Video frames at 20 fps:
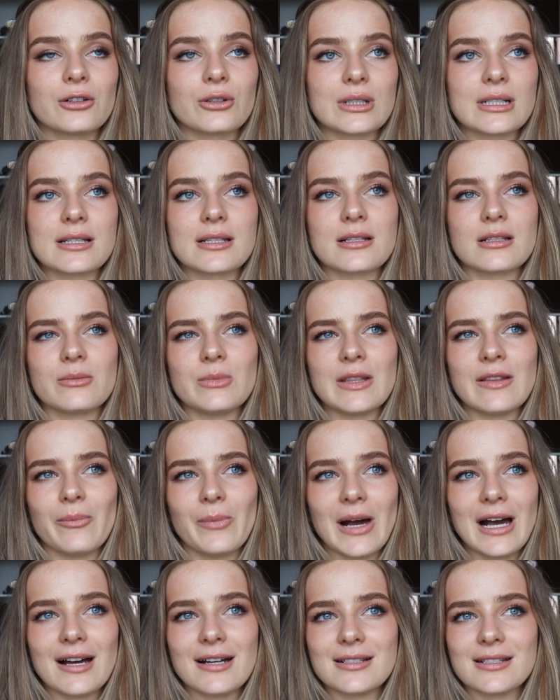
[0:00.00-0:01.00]
criticism in the
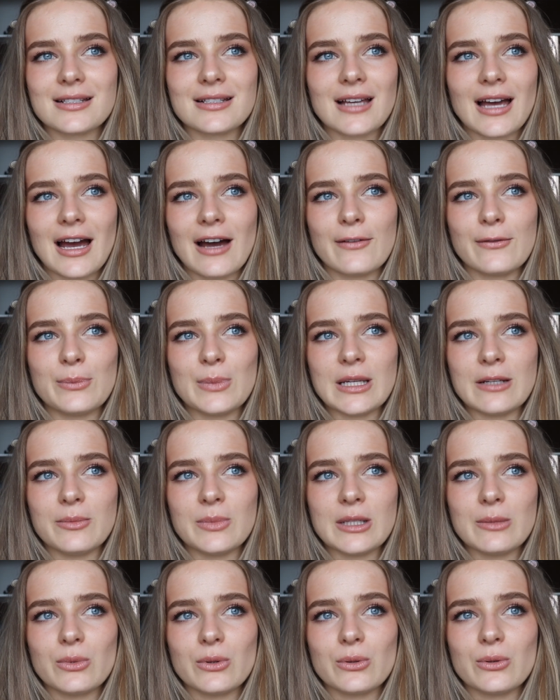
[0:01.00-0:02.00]
past have been
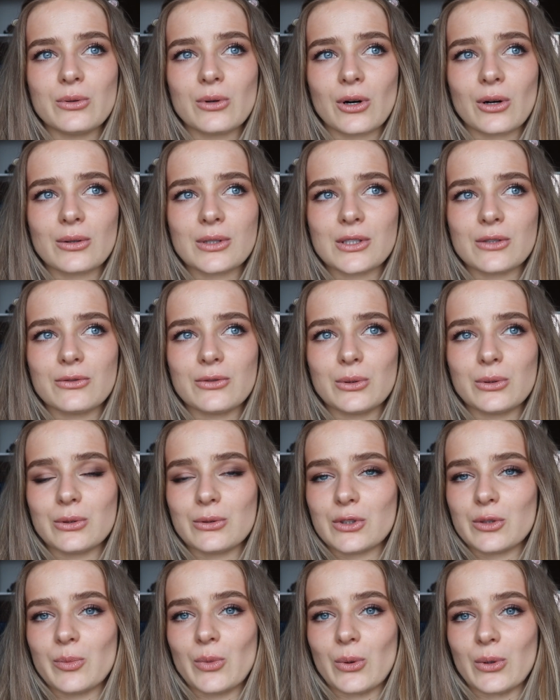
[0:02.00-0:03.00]
people who are also vocal
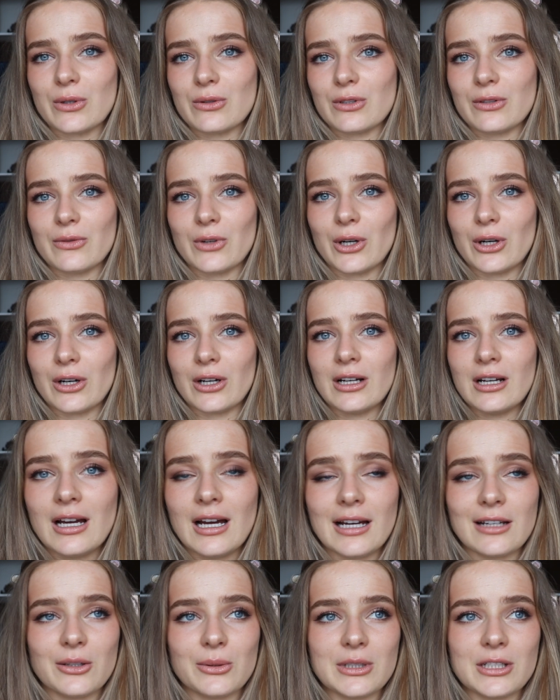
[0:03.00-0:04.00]
supporters of her.
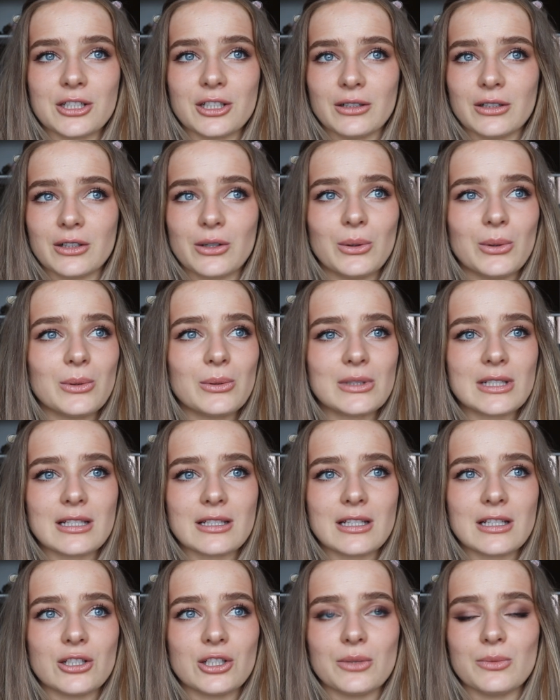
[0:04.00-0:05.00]
I know Angelica Oles has
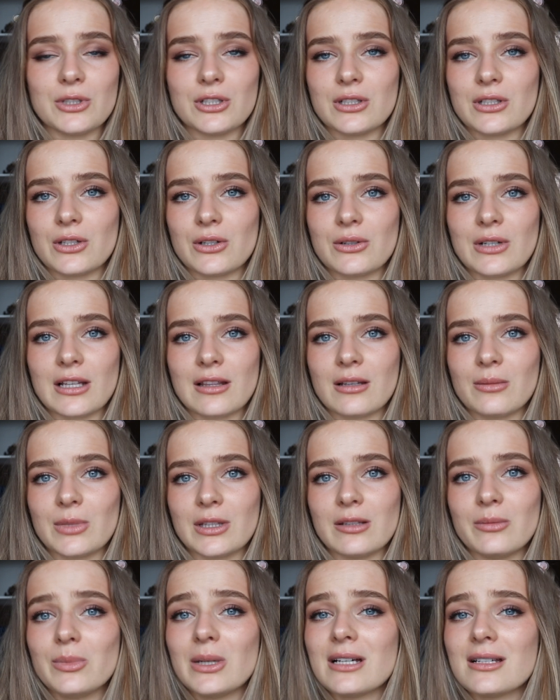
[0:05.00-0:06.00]
said she wishes her nothing
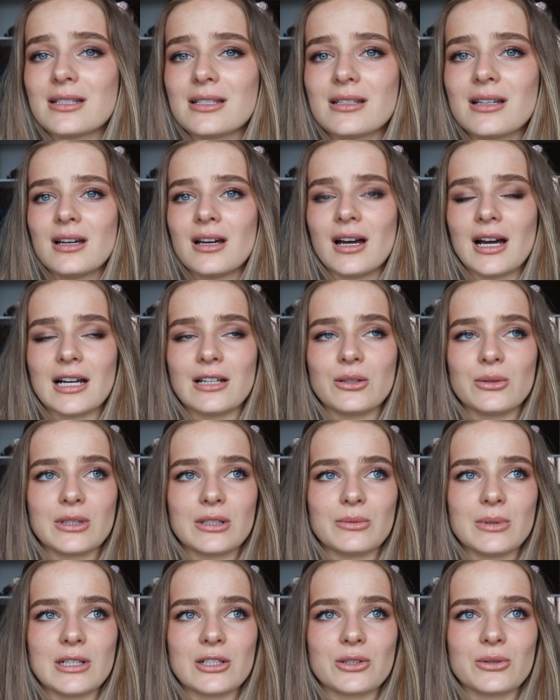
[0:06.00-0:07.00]
but the best. I know
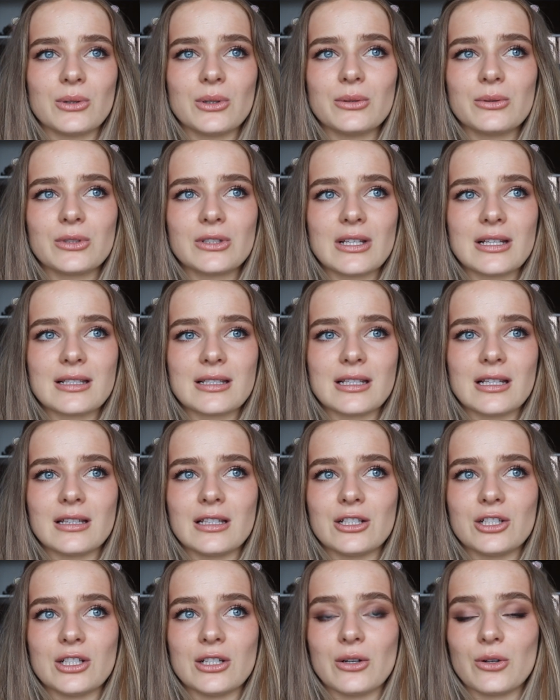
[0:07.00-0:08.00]
that Rachel Oates has said
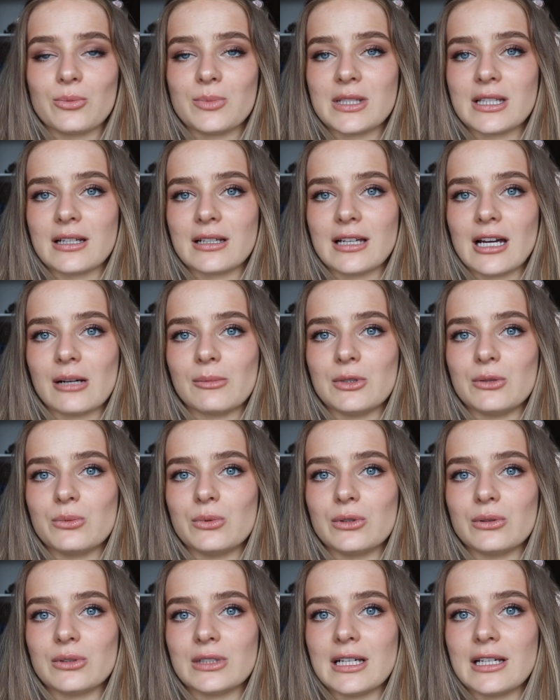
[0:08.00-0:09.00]
that she hopes that Gabbie
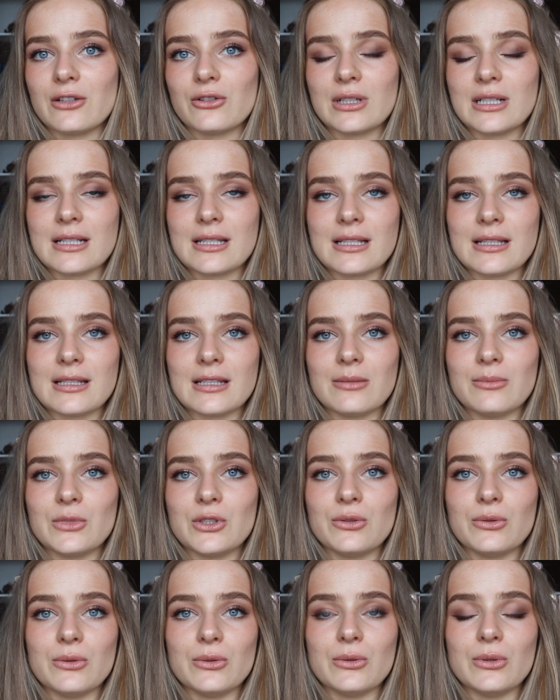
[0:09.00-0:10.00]
will take criticism
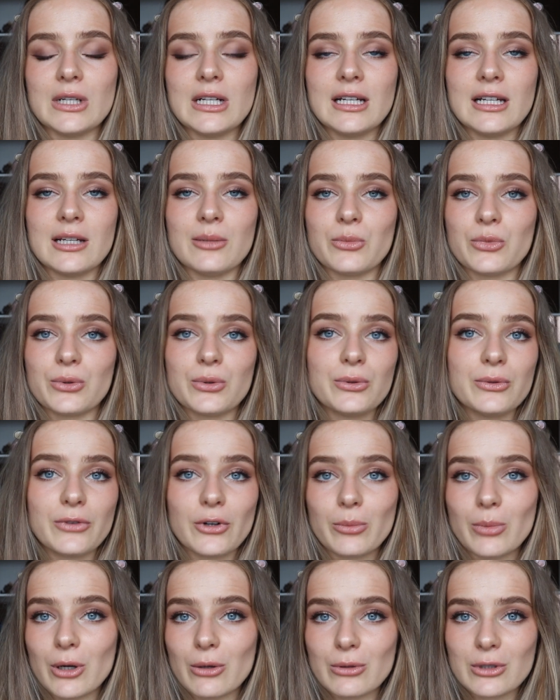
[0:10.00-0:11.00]
to improve
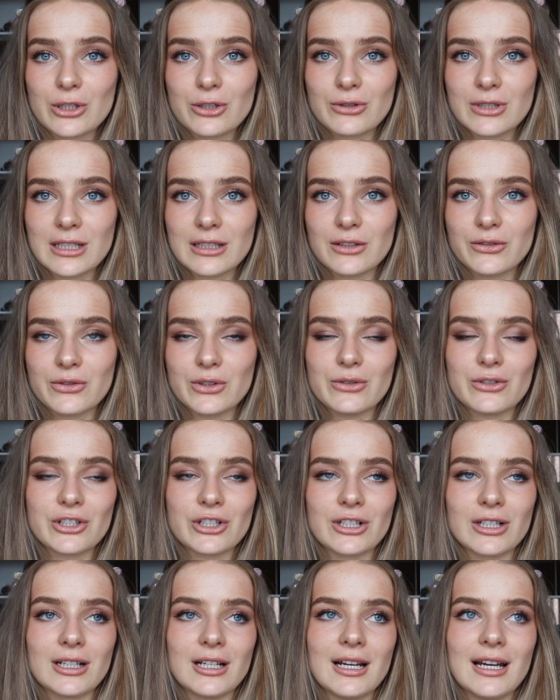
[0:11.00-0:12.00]
her poetry in the
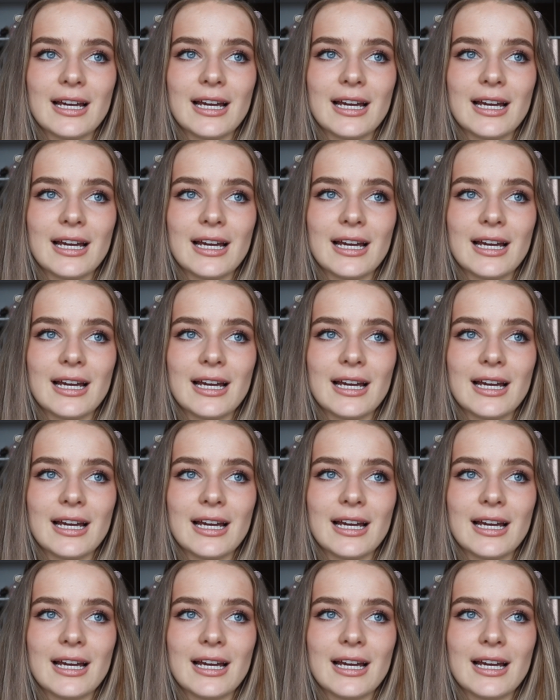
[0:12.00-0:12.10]
future.